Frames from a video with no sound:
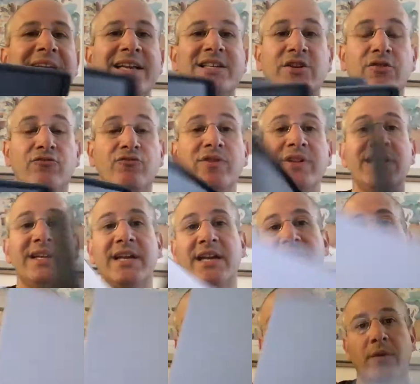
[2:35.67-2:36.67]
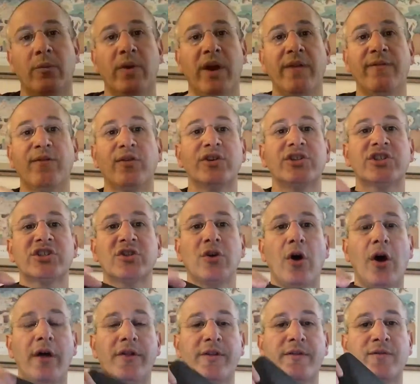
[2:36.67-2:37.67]
It's a really nice design. When I first
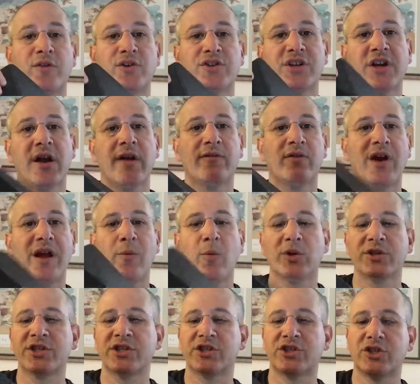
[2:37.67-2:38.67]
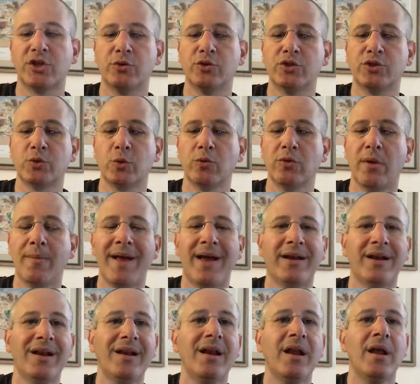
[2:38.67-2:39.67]
saw the Versa cover, I wasn't so sure about
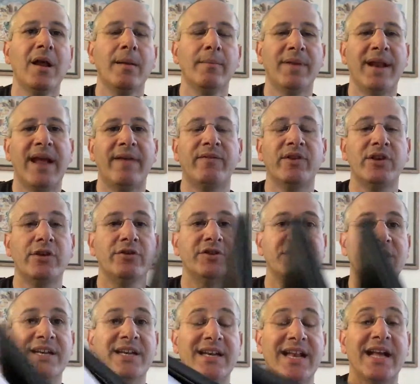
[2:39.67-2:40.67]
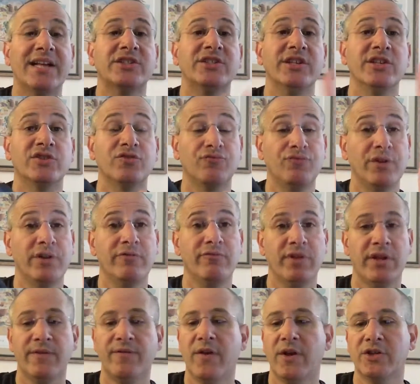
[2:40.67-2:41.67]
it, but having used it, it actually is really,
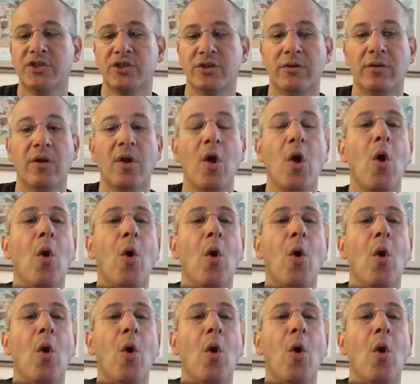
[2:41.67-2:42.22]
really functional.